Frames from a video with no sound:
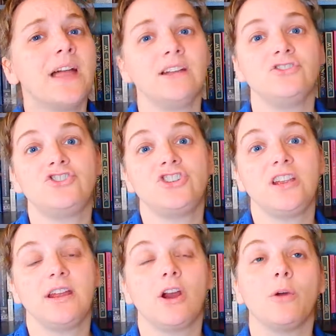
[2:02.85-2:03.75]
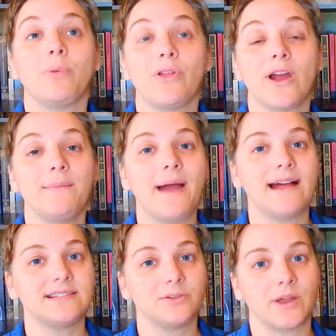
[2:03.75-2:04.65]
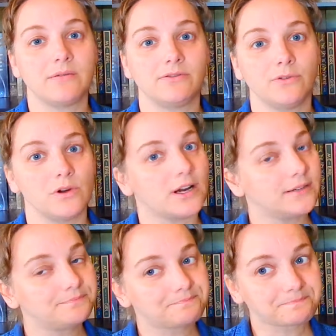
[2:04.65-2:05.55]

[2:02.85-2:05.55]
and her brother had passed away before,